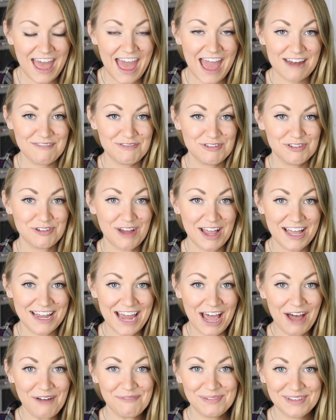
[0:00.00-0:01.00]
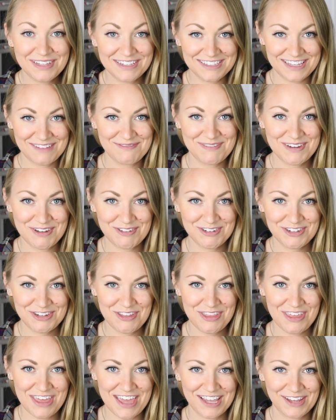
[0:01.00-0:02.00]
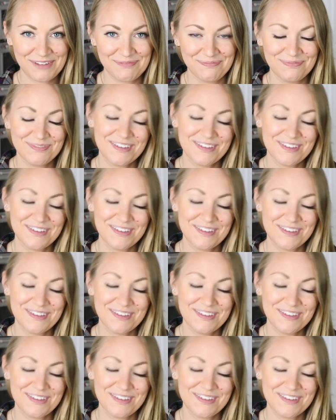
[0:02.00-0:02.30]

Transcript: and if you try it out, please let me know what you think.